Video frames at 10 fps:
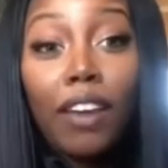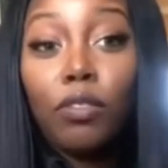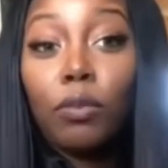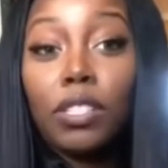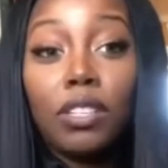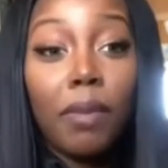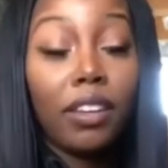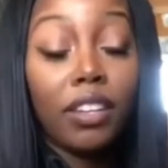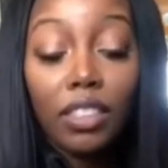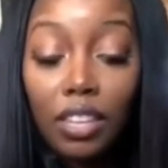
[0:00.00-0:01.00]
I have no reason to
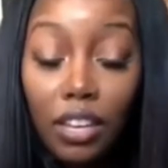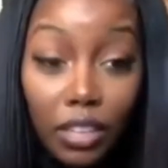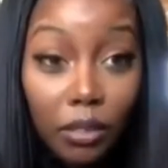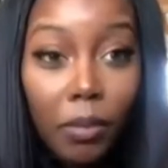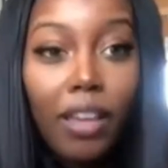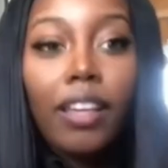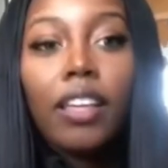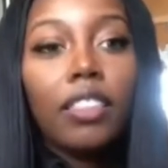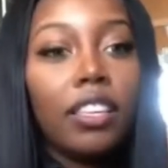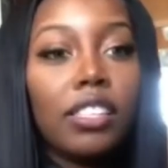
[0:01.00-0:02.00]
make nothing up.
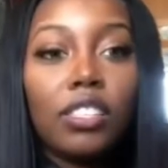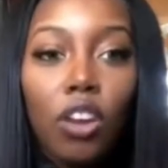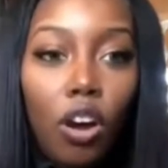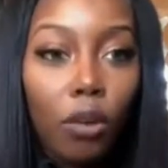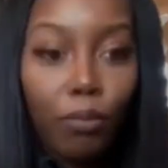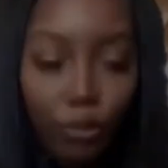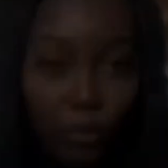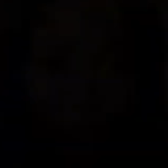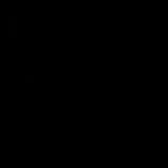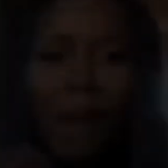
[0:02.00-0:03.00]
This is all
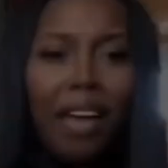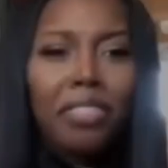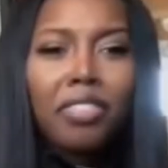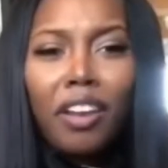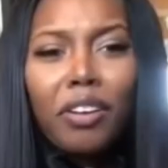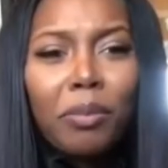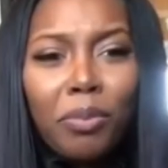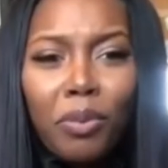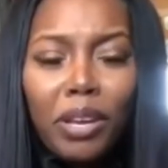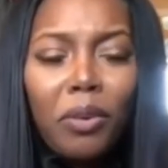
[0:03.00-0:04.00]
proof. My third
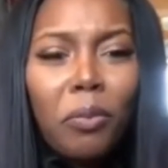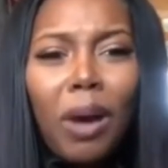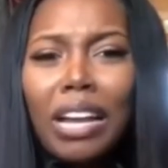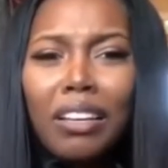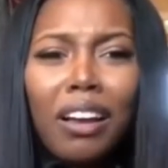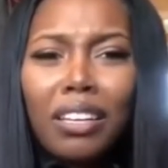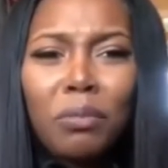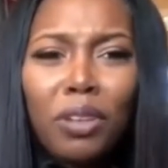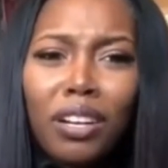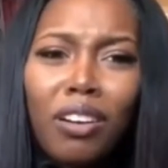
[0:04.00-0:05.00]
point, why do y'all
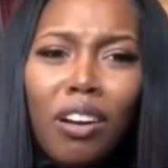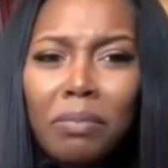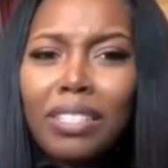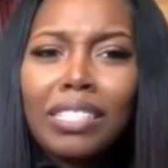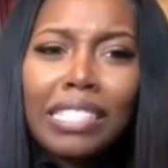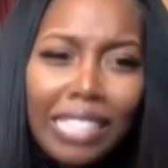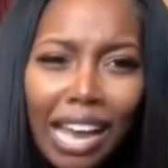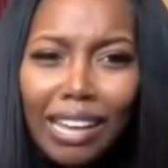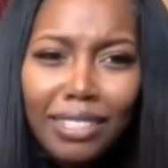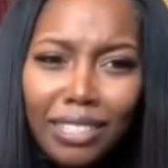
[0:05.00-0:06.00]
keep trying to call me a
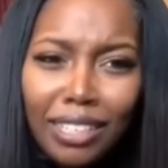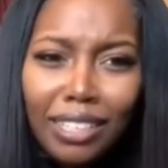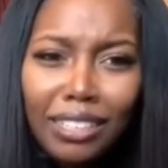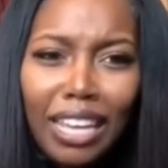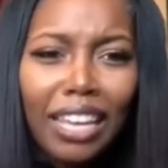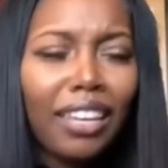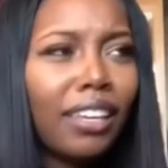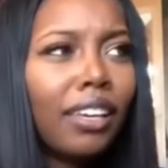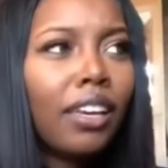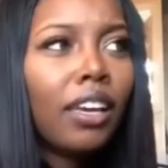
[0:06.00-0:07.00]
side chick?
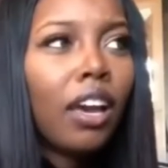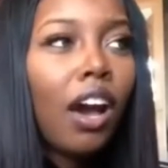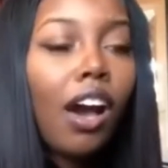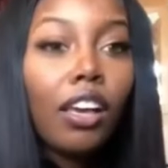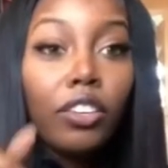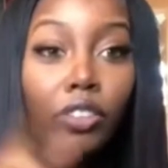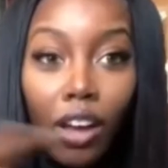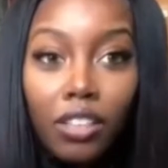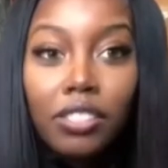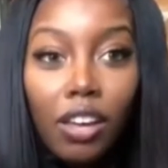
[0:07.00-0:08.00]
Like,
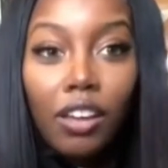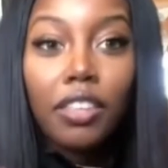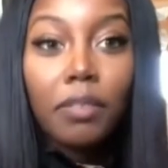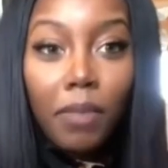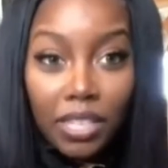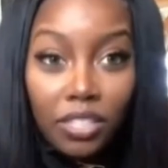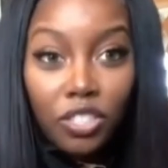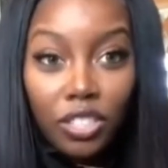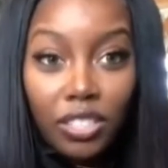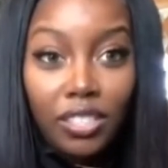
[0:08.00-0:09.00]
y'all saw in the
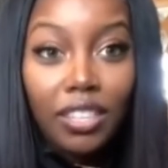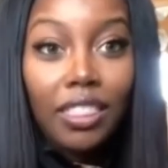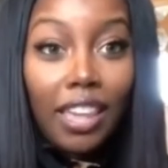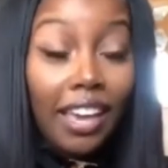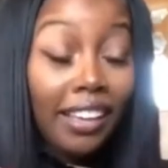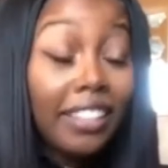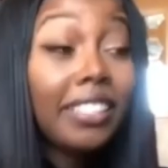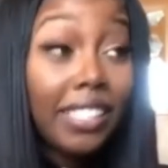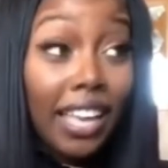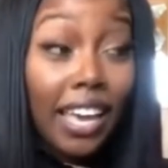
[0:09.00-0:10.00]
messages that he
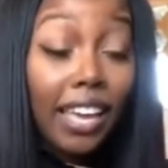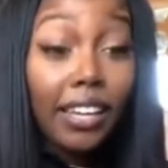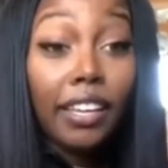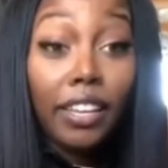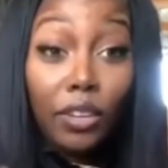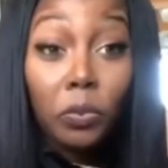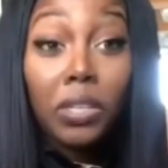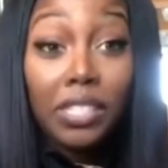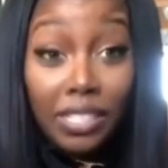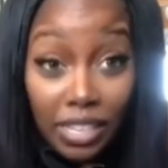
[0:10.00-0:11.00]
said he
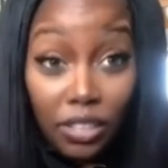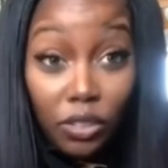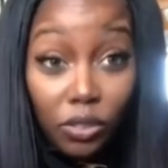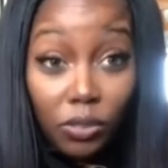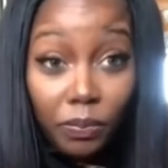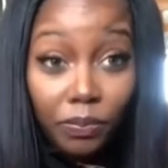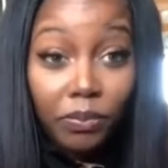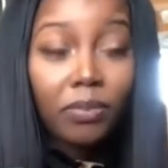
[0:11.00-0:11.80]
was single.